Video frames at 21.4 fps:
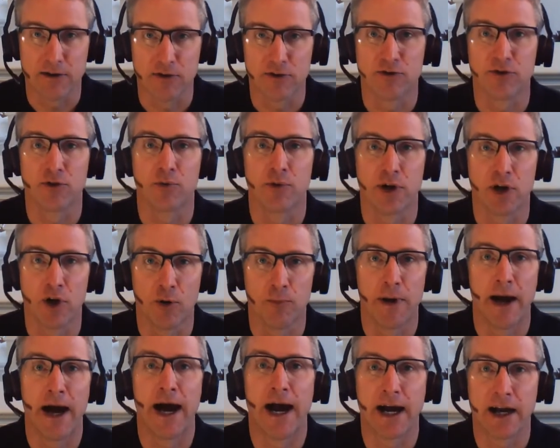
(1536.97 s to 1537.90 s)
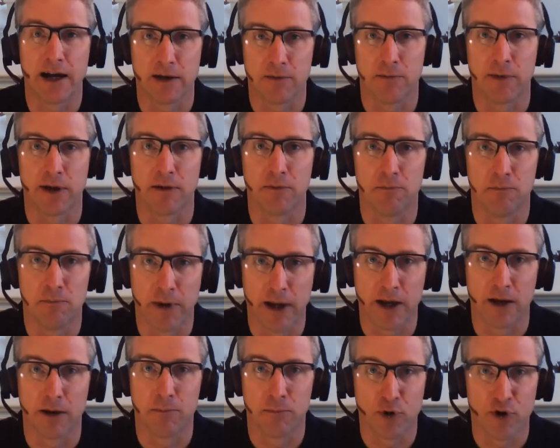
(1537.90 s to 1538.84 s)
And so we go back and we
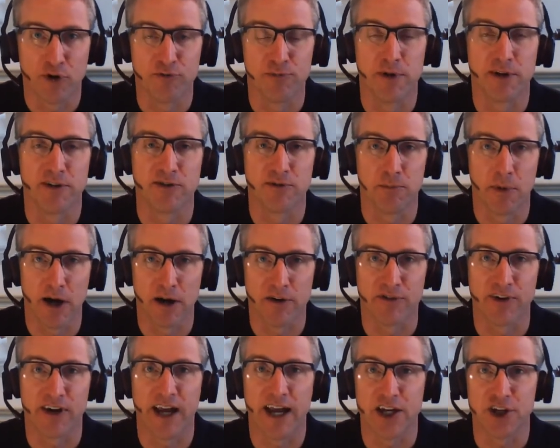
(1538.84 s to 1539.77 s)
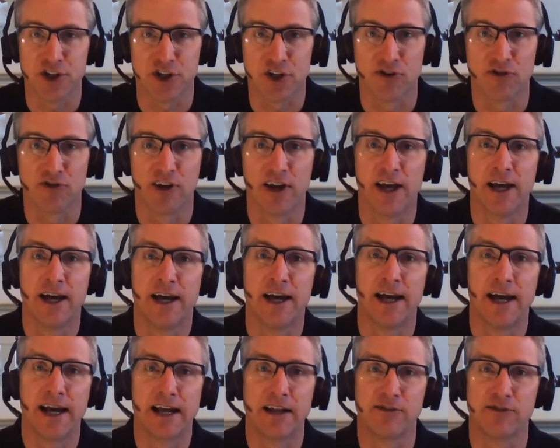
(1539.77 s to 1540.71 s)
make improvements and modifications.
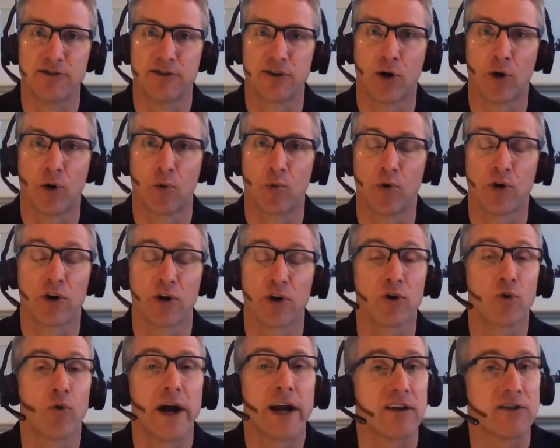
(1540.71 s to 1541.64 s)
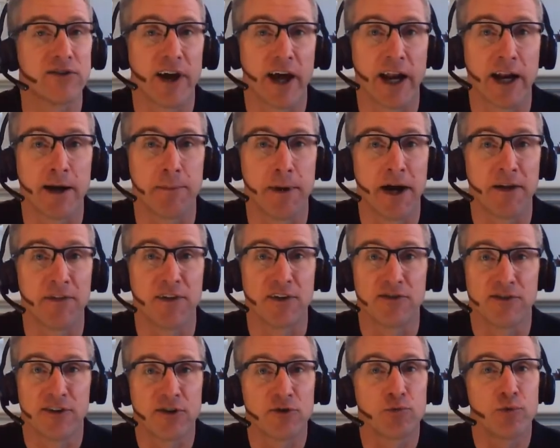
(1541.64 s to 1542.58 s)
And so we're quite excited about
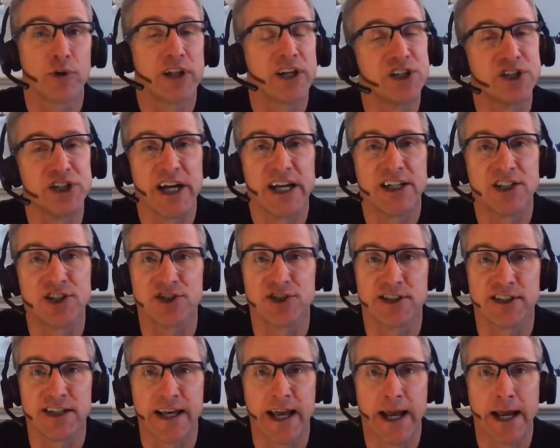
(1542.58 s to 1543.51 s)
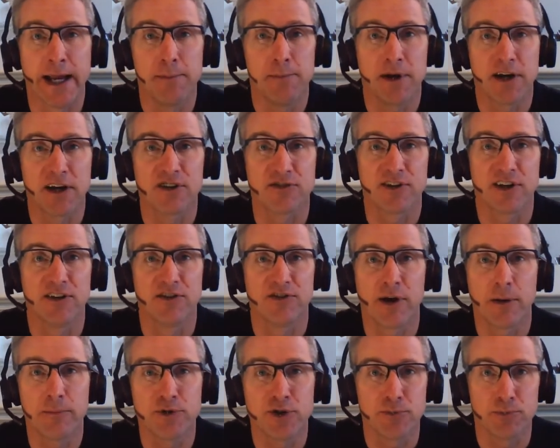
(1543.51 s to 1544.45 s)
this. This really changes the game because
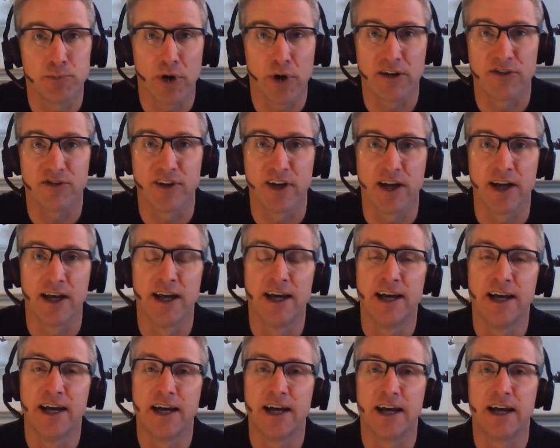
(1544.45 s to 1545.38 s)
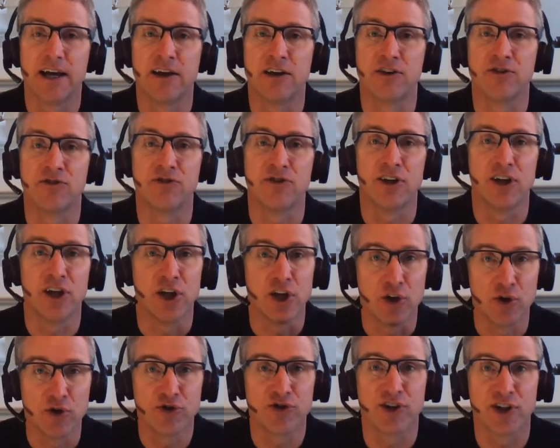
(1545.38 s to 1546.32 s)
consumption pricing is
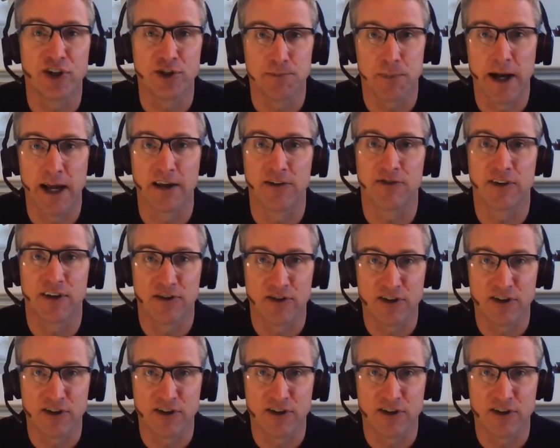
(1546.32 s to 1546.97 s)
usage-based.